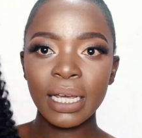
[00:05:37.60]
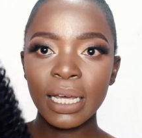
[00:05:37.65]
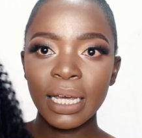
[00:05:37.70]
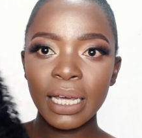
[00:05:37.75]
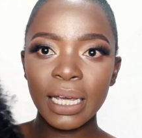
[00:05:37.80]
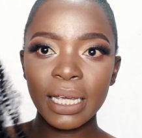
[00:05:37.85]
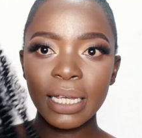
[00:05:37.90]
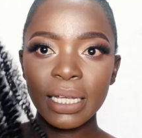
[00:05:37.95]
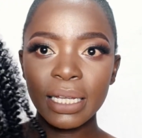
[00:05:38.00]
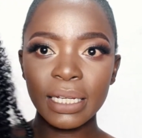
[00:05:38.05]

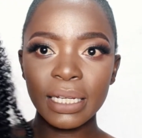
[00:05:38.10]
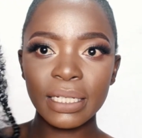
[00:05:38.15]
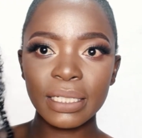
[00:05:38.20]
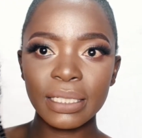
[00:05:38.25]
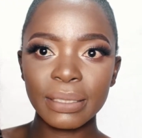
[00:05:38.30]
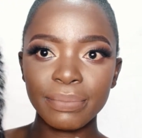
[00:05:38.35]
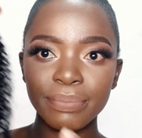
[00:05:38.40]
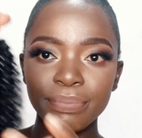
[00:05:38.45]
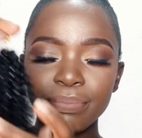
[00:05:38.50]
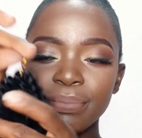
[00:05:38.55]

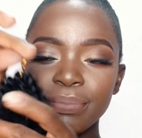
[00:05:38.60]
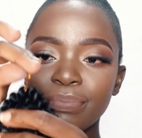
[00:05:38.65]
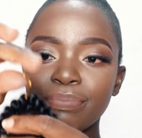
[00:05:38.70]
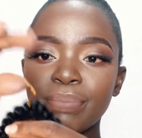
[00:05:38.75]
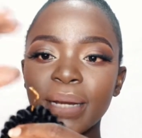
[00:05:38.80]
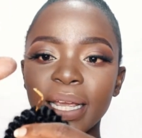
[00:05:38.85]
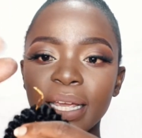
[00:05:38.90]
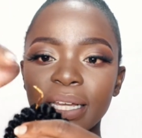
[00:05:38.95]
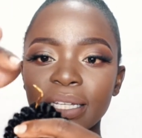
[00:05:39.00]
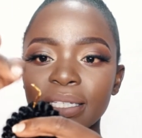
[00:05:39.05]
in
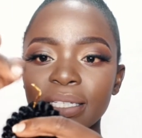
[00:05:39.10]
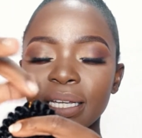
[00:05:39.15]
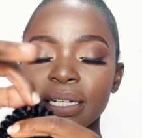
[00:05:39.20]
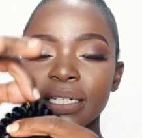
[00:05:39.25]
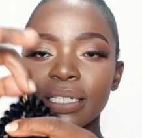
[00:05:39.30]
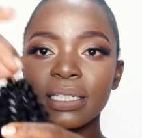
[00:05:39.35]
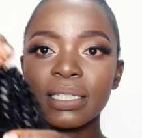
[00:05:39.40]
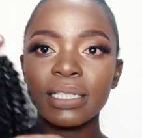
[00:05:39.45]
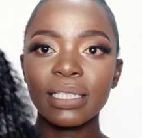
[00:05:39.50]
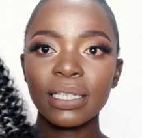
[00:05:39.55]
packets, and
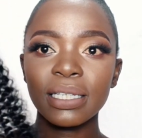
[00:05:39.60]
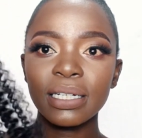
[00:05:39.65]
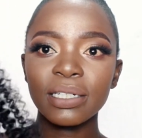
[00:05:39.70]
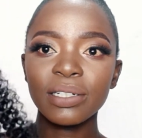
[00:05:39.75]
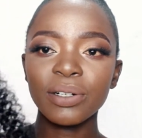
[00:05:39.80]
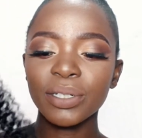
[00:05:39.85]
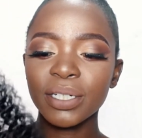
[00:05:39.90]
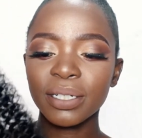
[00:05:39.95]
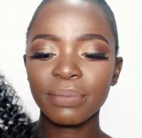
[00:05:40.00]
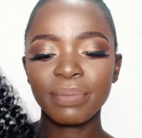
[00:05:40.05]
it's
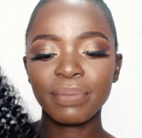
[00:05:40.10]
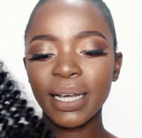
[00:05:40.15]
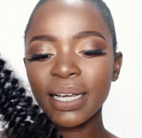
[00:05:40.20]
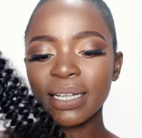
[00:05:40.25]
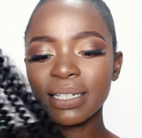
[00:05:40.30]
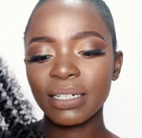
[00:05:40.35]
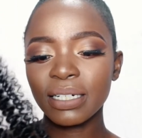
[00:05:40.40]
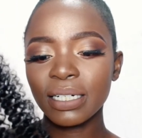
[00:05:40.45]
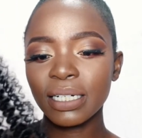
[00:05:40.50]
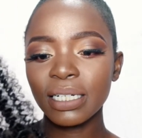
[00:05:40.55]
not in
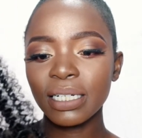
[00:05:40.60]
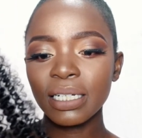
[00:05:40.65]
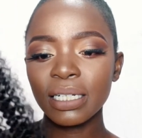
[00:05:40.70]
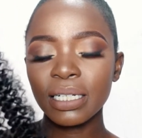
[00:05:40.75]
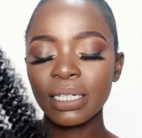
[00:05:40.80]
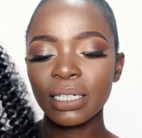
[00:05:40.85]
packets really.